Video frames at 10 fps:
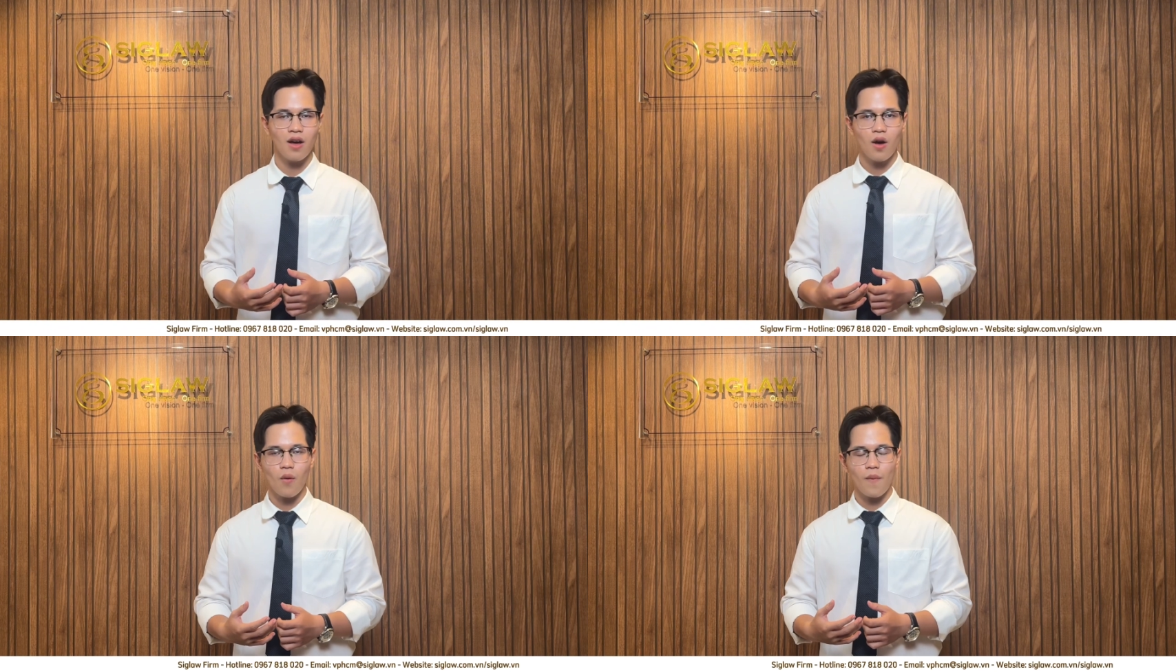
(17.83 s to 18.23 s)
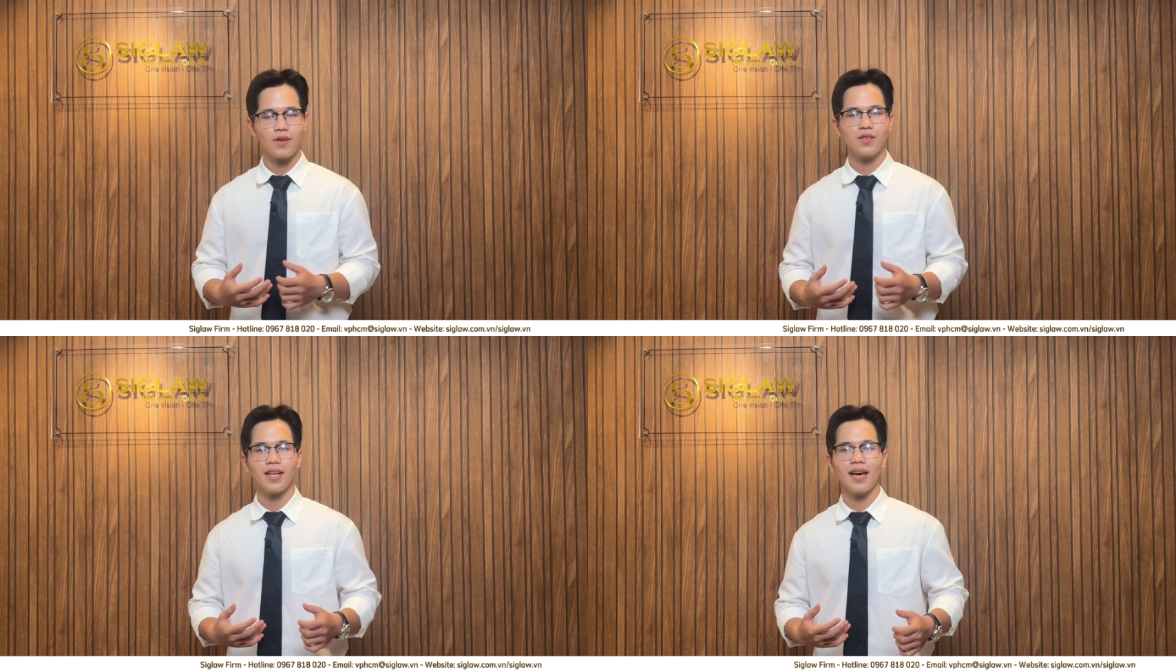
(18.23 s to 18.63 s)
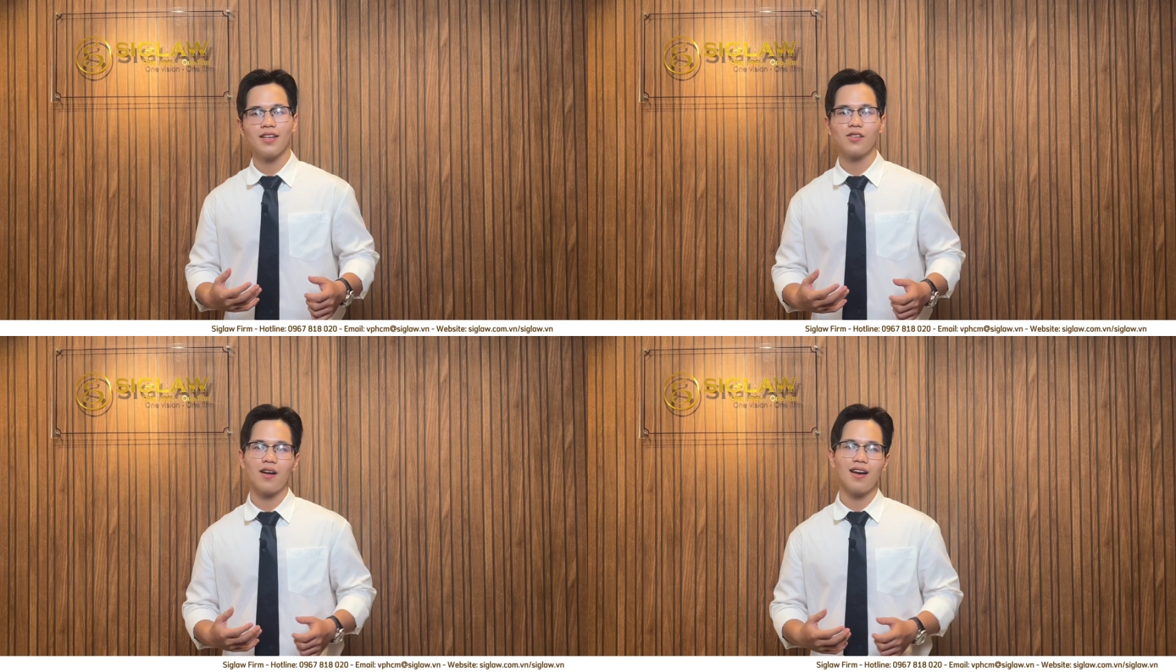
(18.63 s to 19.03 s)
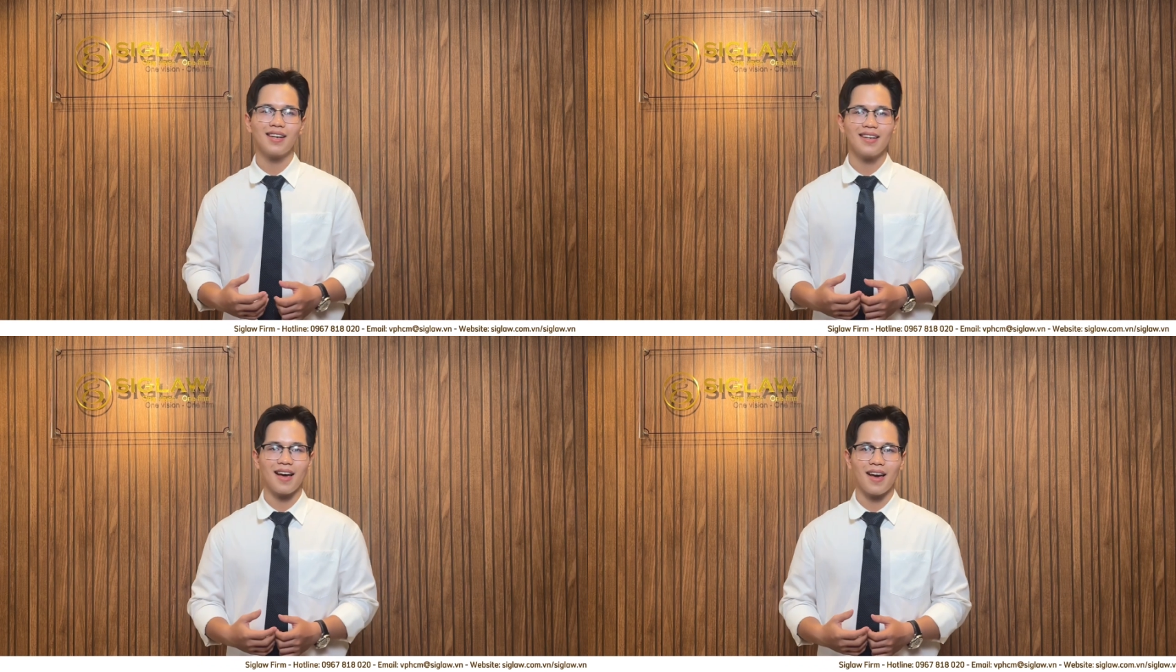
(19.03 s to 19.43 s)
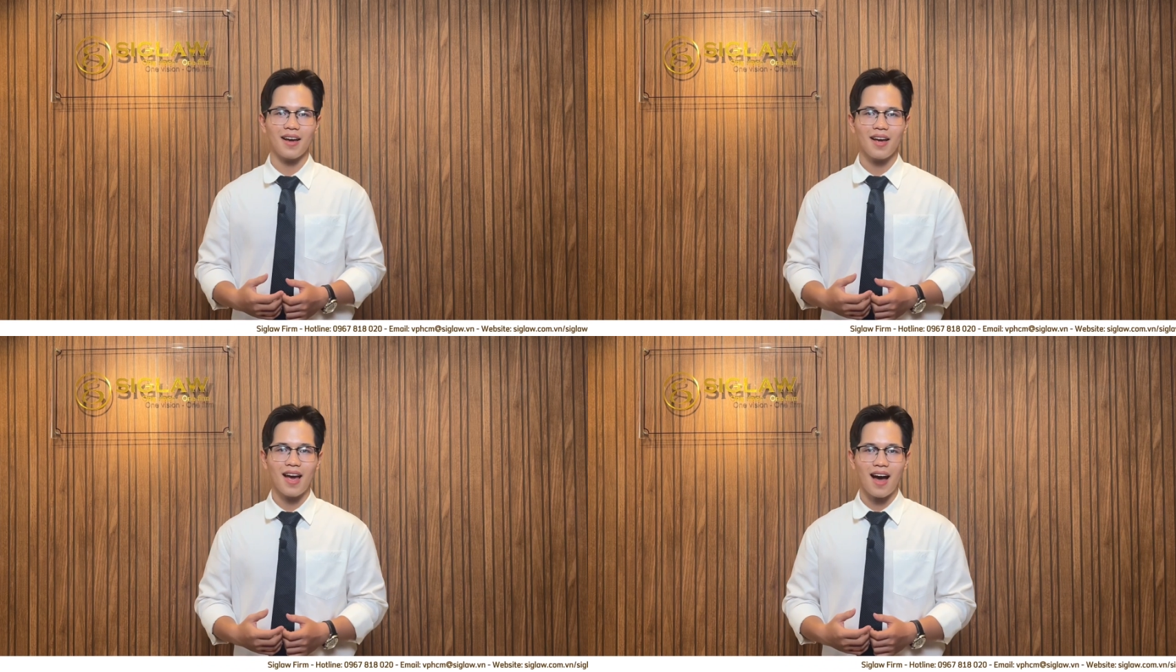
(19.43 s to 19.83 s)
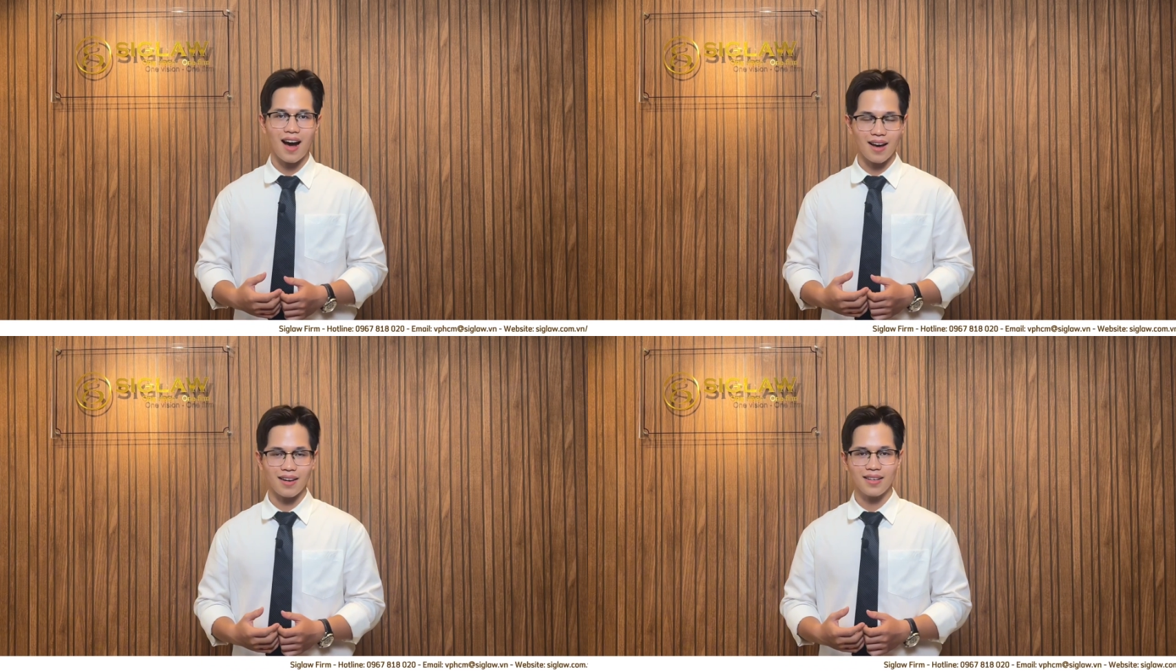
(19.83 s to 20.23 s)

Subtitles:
Well, today is your lucky day. Hi,